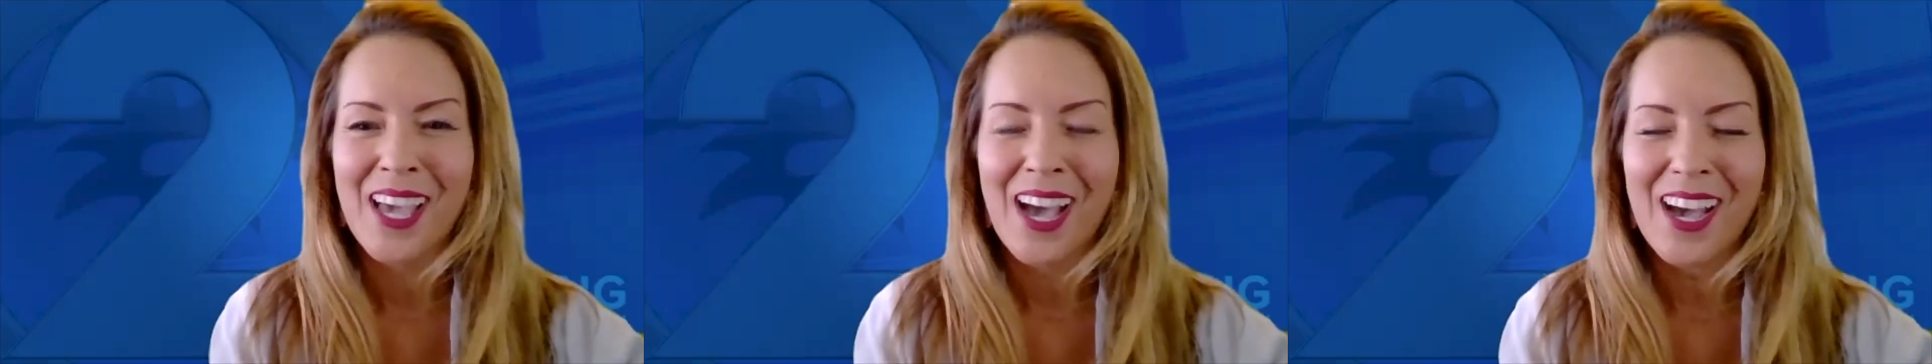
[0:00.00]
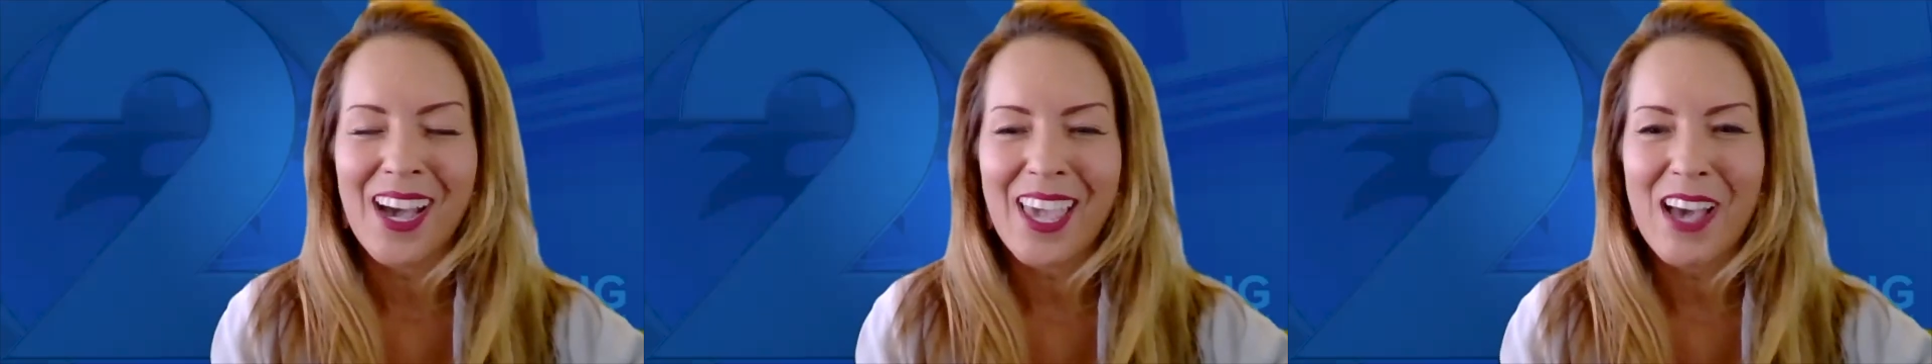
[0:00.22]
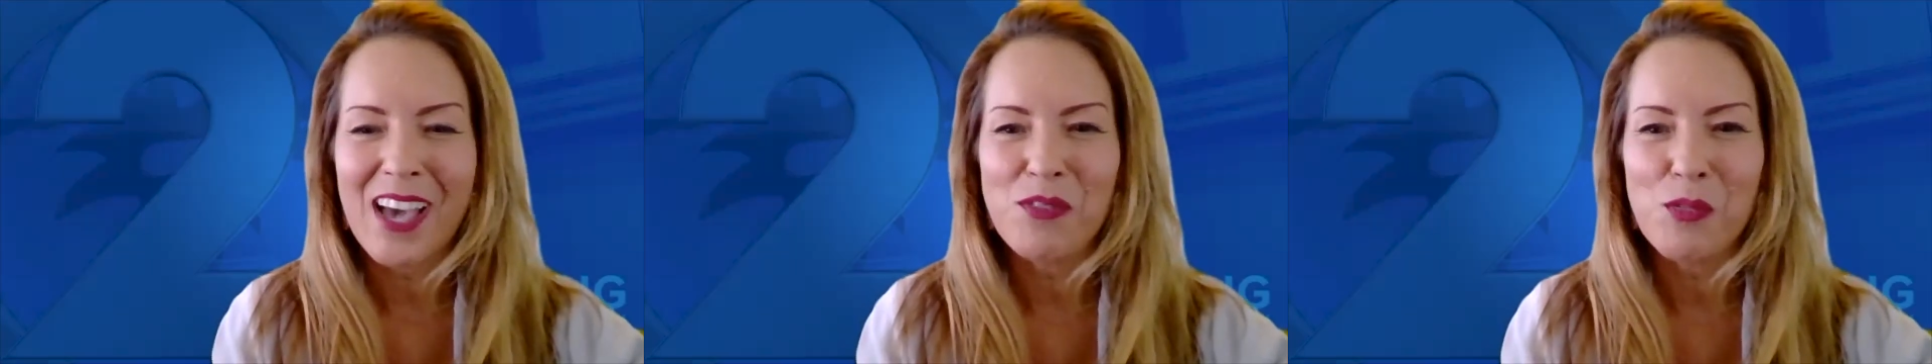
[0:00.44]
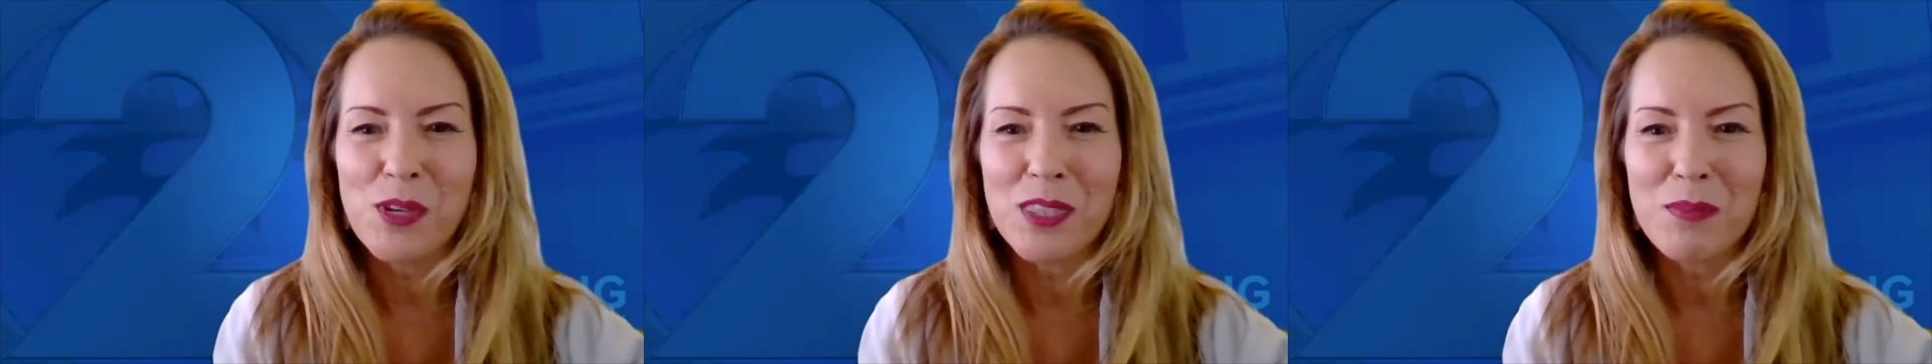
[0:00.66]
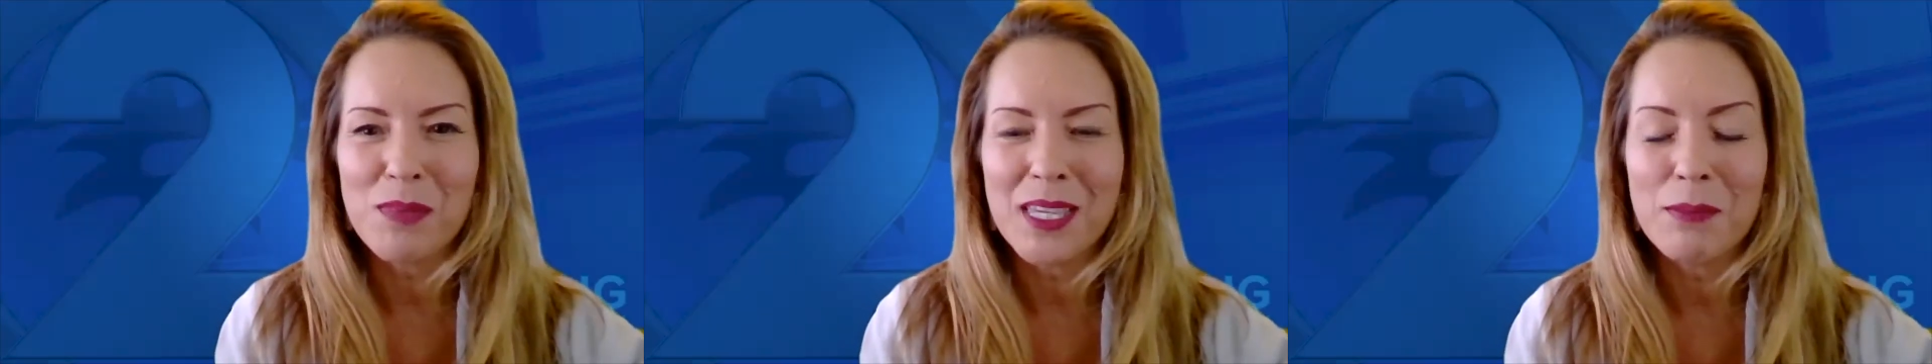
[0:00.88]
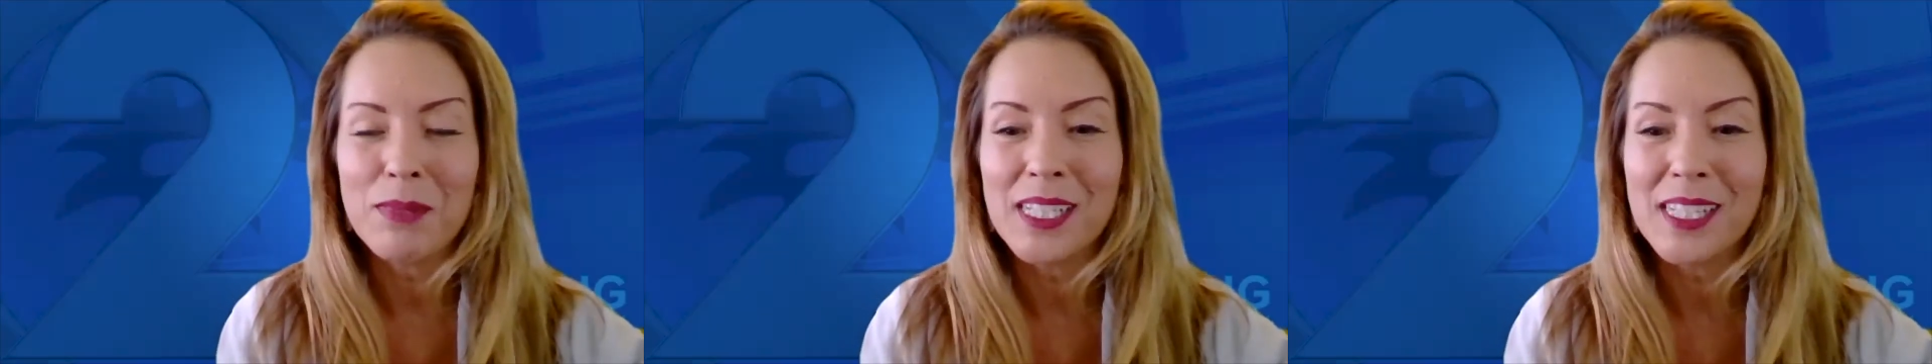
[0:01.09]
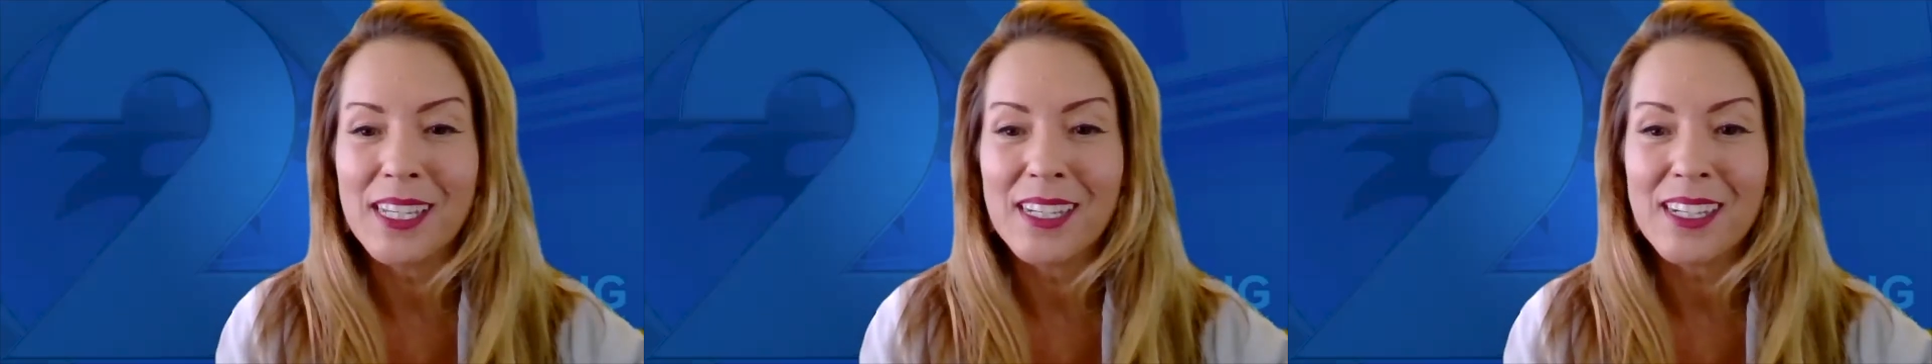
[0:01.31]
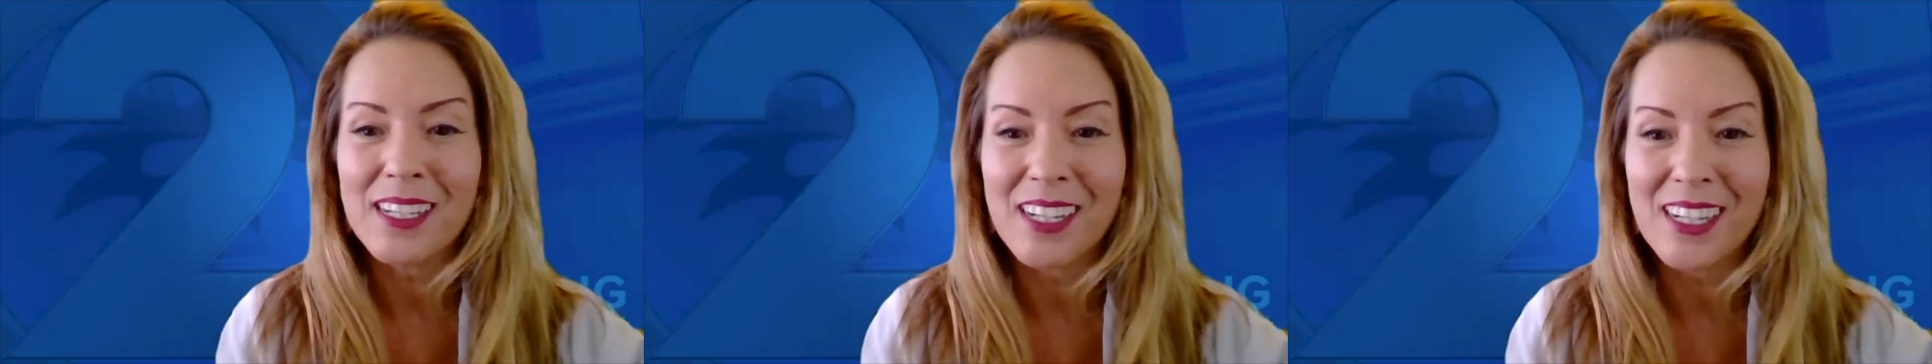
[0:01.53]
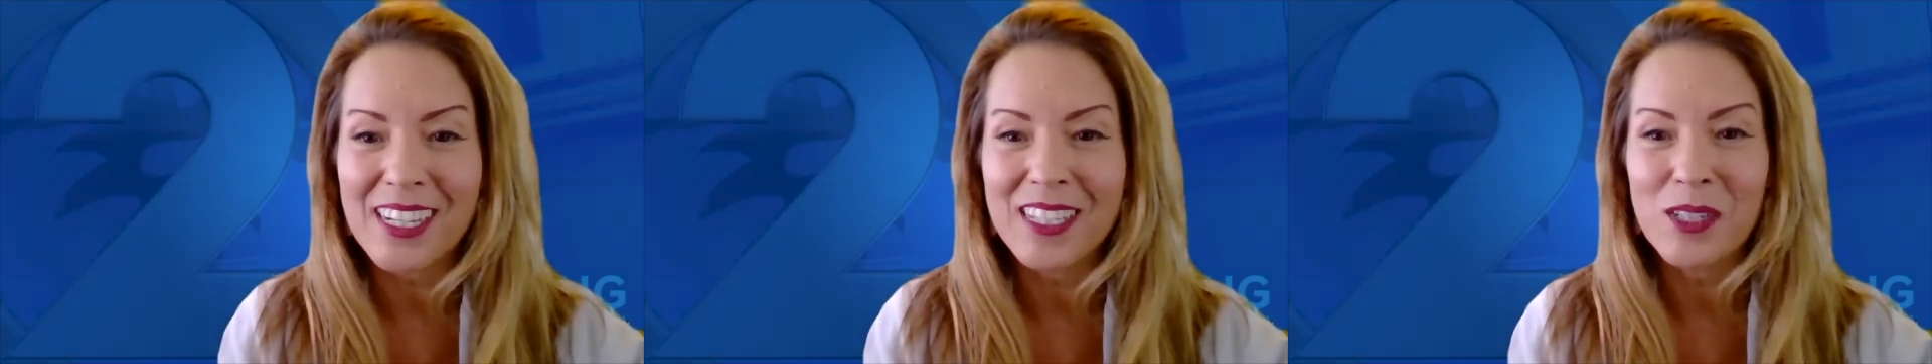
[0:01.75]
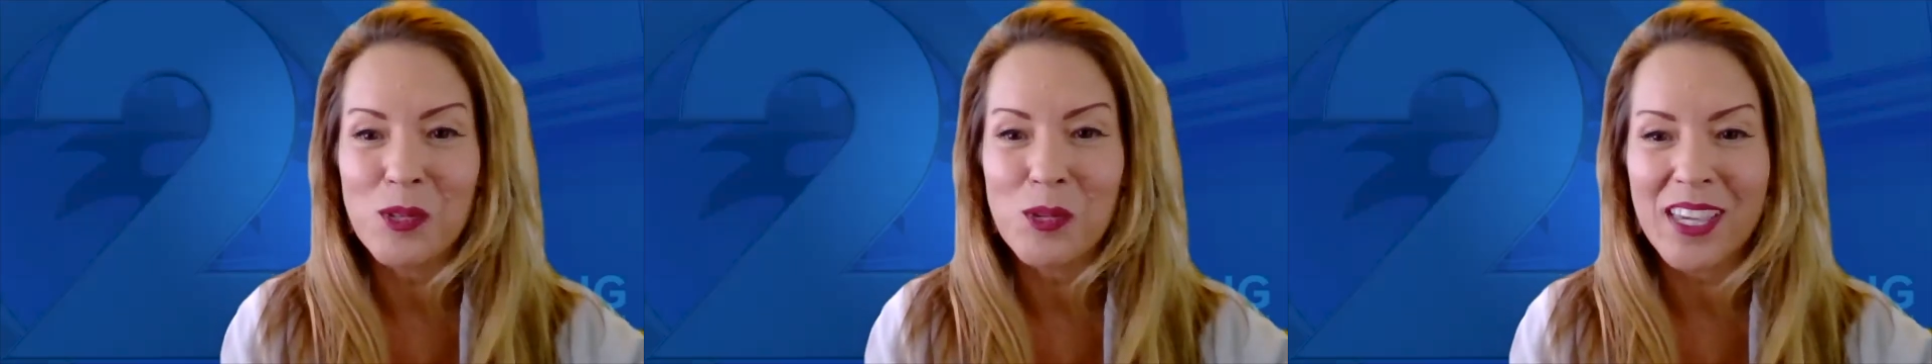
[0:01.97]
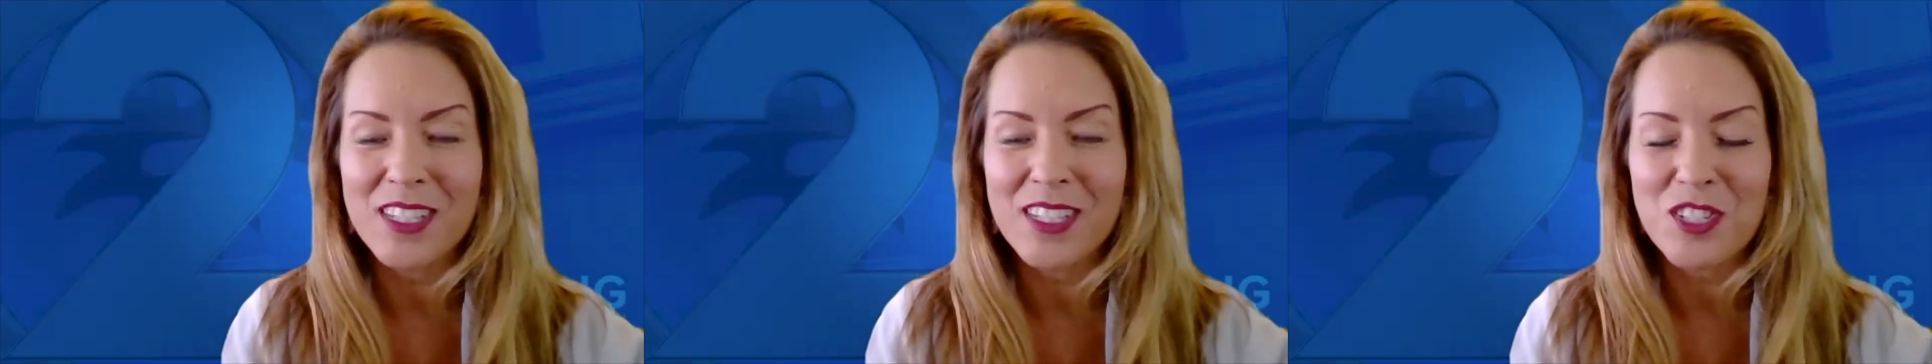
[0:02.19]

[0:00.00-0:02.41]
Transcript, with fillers: I have with me Malia Kaaihue.